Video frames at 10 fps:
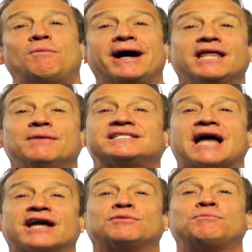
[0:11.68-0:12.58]
my name is
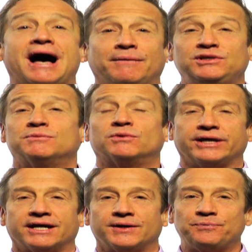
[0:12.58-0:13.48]
Dr. Bob
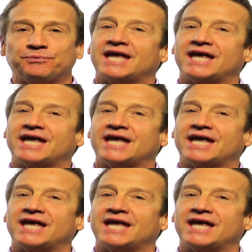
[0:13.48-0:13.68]
DeMaria,